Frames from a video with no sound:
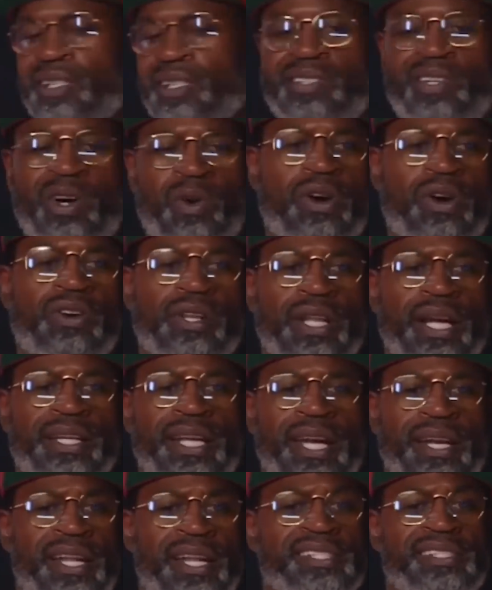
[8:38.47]
It don't work like
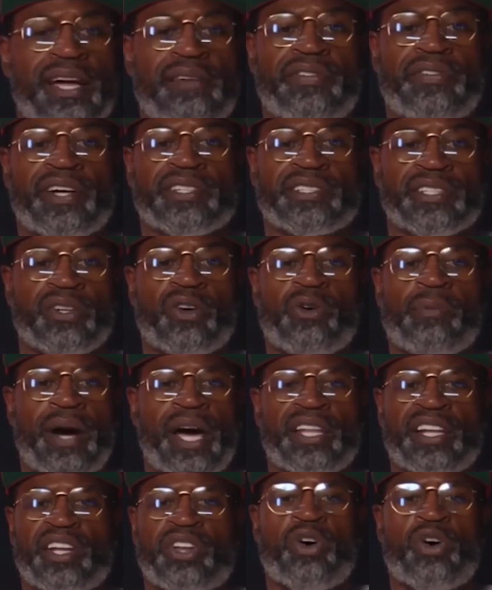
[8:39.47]
that, and that's not fair to
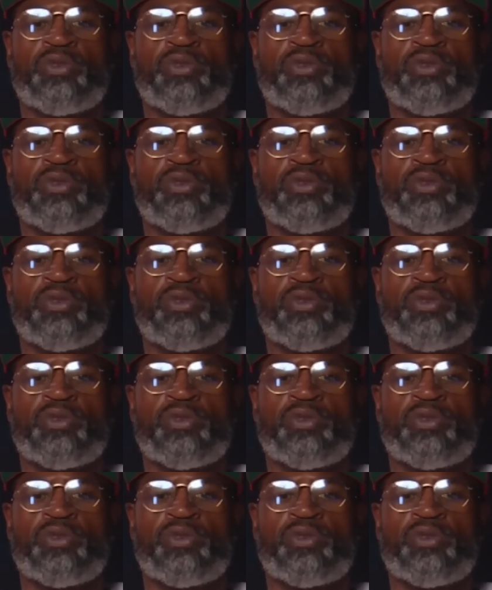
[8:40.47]
nobody or no